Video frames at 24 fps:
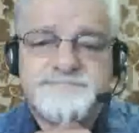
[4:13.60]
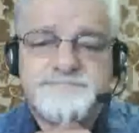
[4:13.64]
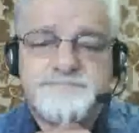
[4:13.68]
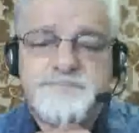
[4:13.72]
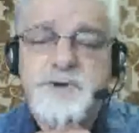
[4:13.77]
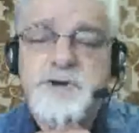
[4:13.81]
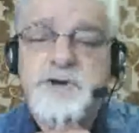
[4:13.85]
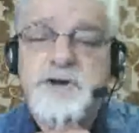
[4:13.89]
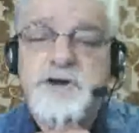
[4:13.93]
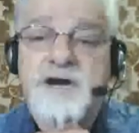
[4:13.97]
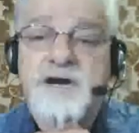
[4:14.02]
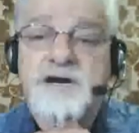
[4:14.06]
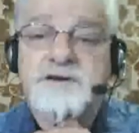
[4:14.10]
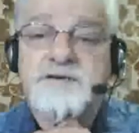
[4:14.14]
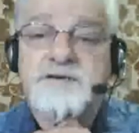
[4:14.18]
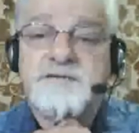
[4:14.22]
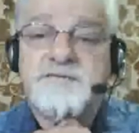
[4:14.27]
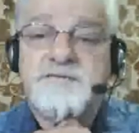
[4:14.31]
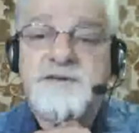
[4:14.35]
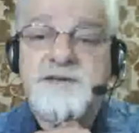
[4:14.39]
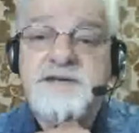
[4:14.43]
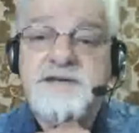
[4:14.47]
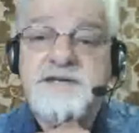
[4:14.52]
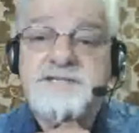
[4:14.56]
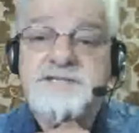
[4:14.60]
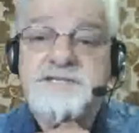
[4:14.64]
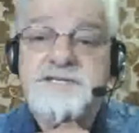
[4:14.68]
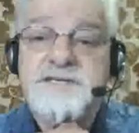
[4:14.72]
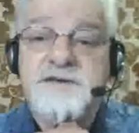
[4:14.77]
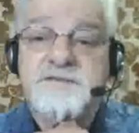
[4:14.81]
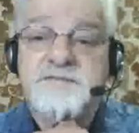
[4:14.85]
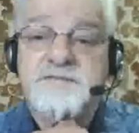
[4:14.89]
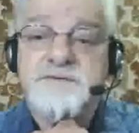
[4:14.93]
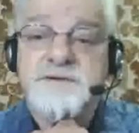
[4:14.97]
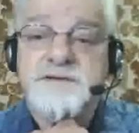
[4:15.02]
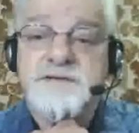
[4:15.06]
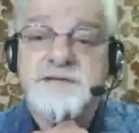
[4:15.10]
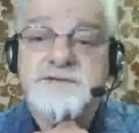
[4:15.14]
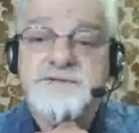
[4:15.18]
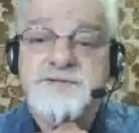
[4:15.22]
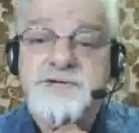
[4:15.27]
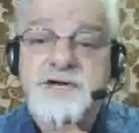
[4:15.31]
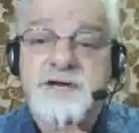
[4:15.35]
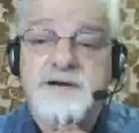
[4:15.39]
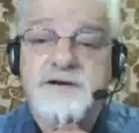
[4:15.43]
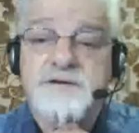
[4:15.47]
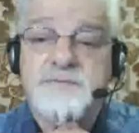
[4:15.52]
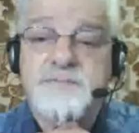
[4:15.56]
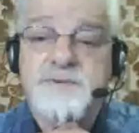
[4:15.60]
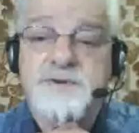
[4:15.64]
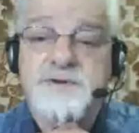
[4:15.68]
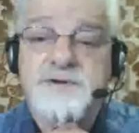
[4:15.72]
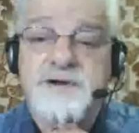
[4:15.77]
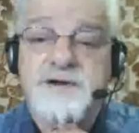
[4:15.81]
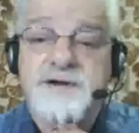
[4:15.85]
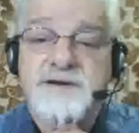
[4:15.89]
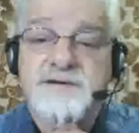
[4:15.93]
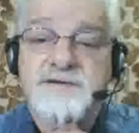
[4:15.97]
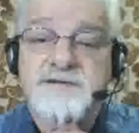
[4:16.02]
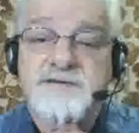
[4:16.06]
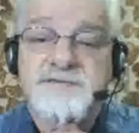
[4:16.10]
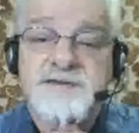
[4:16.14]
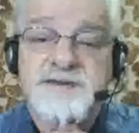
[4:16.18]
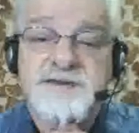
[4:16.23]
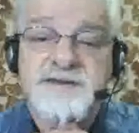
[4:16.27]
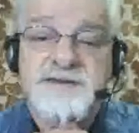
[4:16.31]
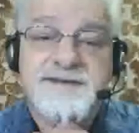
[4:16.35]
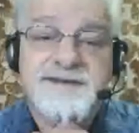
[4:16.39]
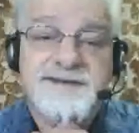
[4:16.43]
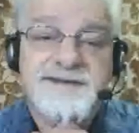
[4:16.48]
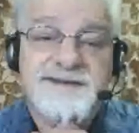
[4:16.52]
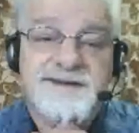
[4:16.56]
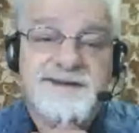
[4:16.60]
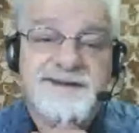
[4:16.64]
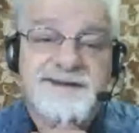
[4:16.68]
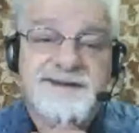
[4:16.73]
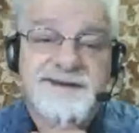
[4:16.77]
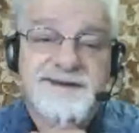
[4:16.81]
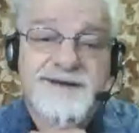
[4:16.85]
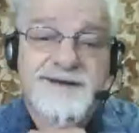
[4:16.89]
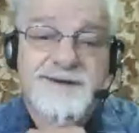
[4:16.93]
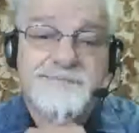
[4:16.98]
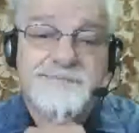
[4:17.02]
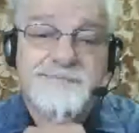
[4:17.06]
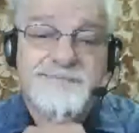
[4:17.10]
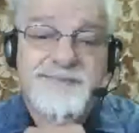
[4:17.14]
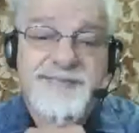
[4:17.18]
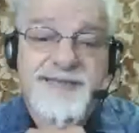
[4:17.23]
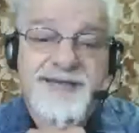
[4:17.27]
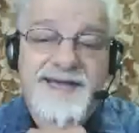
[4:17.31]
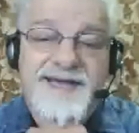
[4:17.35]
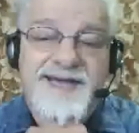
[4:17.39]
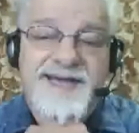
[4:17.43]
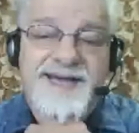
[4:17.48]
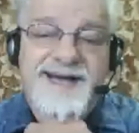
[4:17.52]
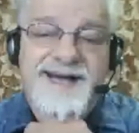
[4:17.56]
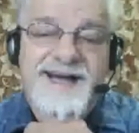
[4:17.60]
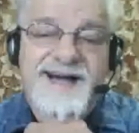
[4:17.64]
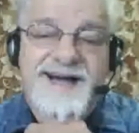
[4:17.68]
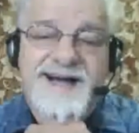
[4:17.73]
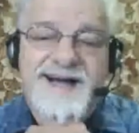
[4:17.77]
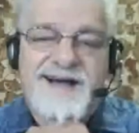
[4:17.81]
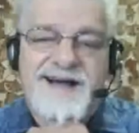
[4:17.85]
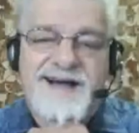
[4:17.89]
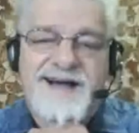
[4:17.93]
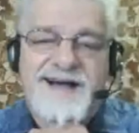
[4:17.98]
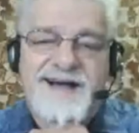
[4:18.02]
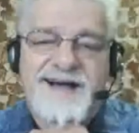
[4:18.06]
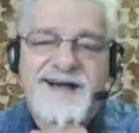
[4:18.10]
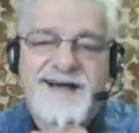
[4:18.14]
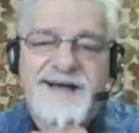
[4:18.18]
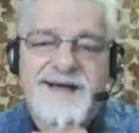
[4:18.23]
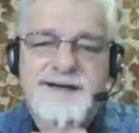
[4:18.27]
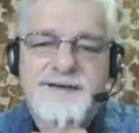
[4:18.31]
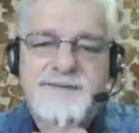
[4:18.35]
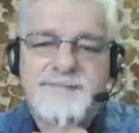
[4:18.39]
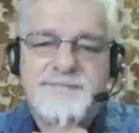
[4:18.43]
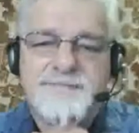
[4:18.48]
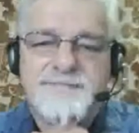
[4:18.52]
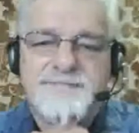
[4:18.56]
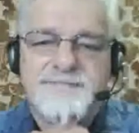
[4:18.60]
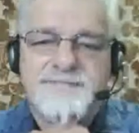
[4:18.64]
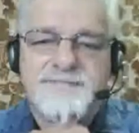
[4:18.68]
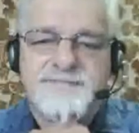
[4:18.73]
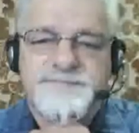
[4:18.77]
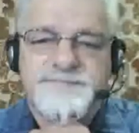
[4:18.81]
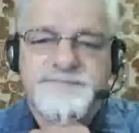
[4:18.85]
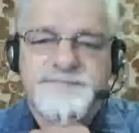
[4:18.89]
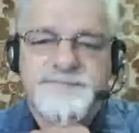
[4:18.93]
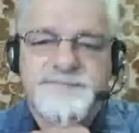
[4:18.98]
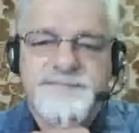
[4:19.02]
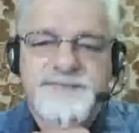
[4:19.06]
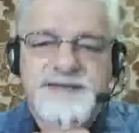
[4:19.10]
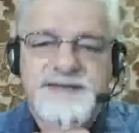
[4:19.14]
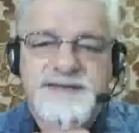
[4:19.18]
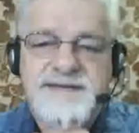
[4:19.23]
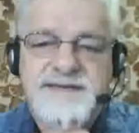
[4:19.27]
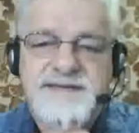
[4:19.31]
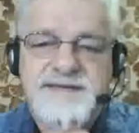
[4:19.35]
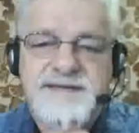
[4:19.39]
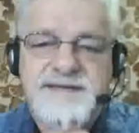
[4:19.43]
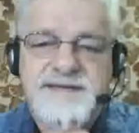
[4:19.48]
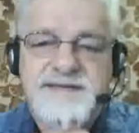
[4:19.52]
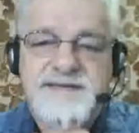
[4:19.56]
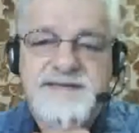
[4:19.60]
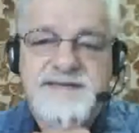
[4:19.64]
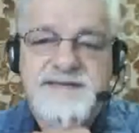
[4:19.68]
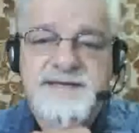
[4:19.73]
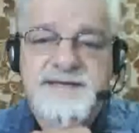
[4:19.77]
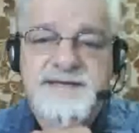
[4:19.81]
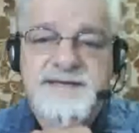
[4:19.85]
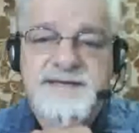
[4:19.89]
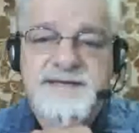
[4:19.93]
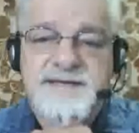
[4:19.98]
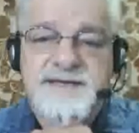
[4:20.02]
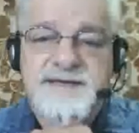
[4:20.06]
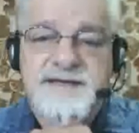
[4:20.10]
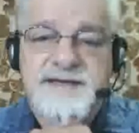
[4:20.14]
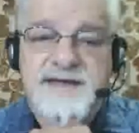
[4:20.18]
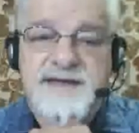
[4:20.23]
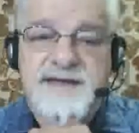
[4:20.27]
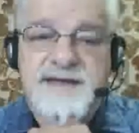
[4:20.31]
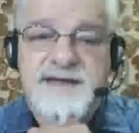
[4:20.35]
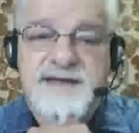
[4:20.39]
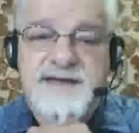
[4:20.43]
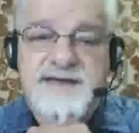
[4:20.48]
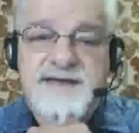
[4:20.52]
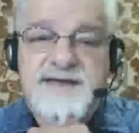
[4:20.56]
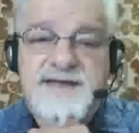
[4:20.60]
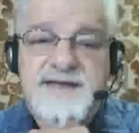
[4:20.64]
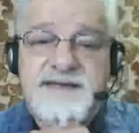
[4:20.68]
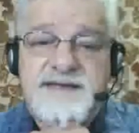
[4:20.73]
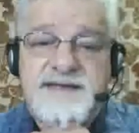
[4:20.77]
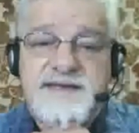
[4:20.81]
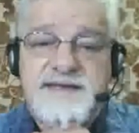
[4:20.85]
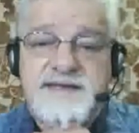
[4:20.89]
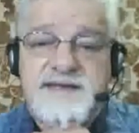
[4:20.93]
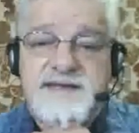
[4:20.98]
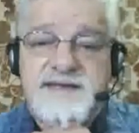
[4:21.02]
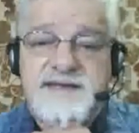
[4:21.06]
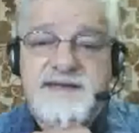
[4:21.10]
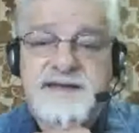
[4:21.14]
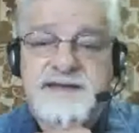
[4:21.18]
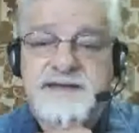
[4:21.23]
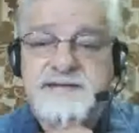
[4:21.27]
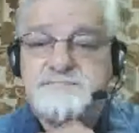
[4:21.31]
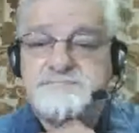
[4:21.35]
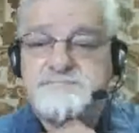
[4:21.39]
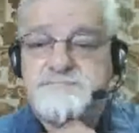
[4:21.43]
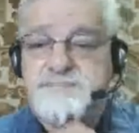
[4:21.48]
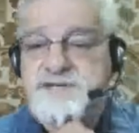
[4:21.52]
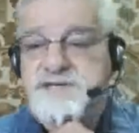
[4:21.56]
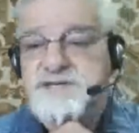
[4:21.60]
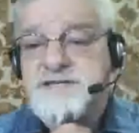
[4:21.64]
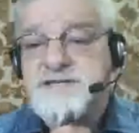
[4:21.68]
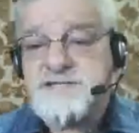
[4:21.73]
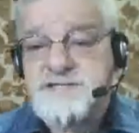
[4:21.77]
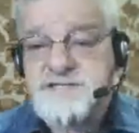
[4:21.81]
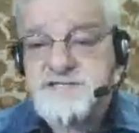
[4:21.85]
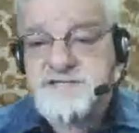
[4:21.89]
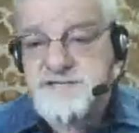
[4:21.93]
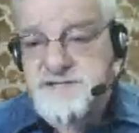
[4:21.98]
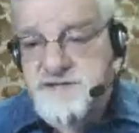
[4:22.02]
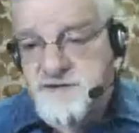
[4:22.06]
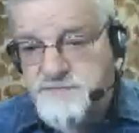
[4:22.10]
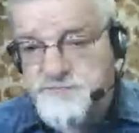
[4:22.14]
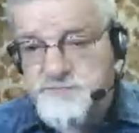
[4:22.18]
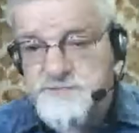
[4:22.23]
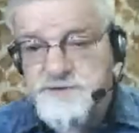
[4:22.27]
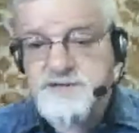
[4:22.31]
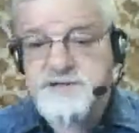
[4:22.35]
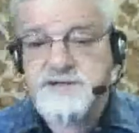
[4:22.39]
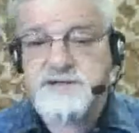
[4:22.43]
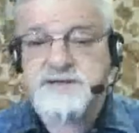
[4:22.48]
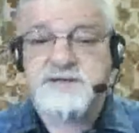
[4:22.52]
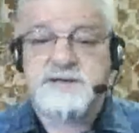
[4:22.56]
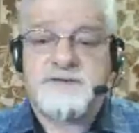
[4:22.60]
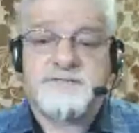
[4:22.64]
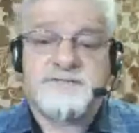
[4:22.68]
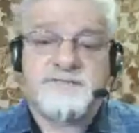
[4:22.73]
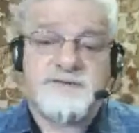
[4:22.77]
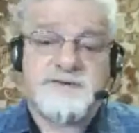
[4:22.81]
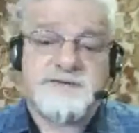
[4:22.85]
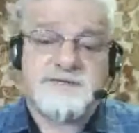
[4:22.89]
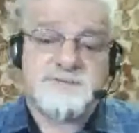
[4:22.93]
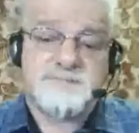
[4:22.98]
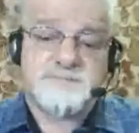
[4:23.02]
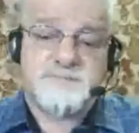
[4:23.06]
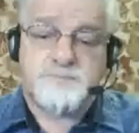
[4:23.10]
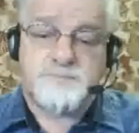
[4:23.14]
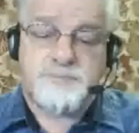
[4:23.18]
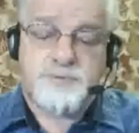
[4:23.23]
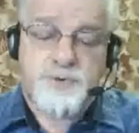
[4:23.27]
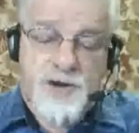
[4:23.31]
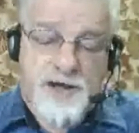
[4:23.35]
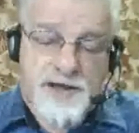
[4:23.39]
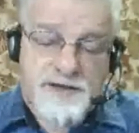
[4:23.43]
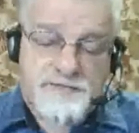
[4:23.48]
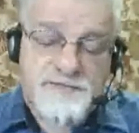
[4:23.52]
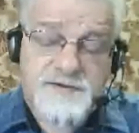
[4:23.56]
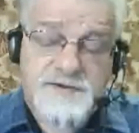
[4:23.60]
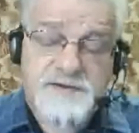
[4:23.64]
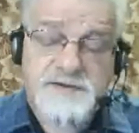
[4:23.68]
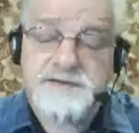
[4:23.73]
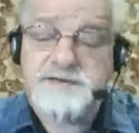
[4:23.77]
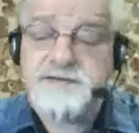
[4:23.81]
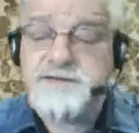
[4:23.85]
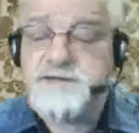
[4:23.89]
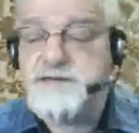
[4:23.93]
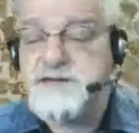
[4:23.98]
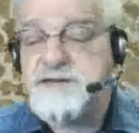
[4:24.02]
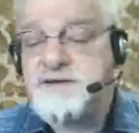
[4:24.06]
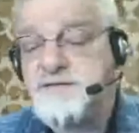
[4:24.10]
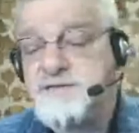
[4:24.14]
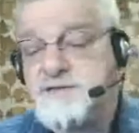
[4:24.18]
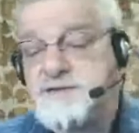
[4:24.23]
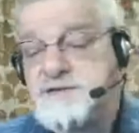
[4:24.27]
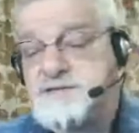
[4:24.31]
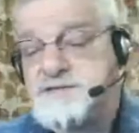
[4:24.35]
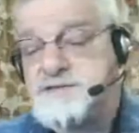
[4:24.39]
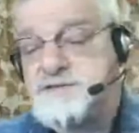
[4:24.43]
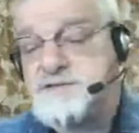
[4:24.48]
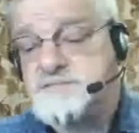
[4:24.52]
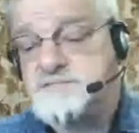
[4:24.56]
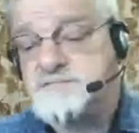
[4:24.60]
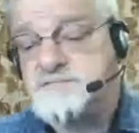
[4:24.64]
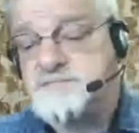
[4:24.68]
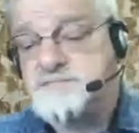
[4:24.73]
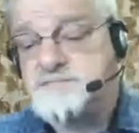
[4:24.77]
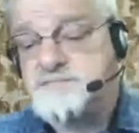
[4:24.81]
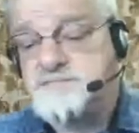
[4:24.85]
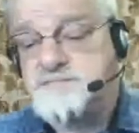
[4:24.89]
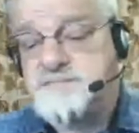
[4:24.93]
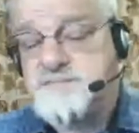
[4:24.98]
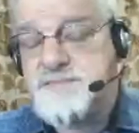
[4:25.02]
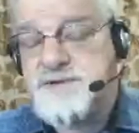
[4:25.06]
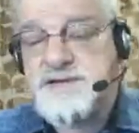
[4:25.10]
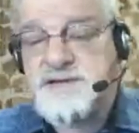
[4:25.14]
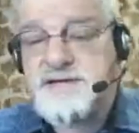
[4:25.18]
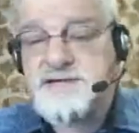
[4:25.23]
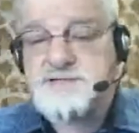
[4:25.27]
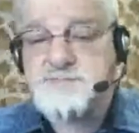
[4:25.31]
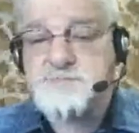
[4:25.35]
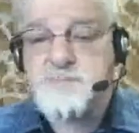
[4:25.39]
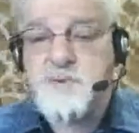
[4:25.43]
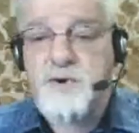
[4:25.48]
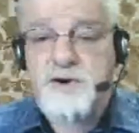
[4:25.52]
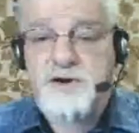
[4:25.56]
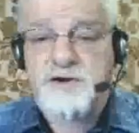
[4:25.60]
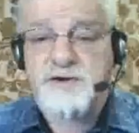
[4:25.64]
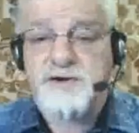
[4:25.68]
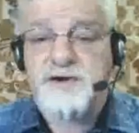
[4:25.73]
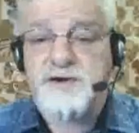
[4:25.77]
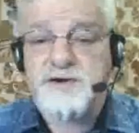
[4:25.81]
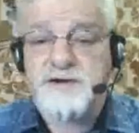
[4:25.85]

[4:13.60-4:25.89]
pornography is different than child pornography. Um, um, it, it, it's different if it's private than if it is part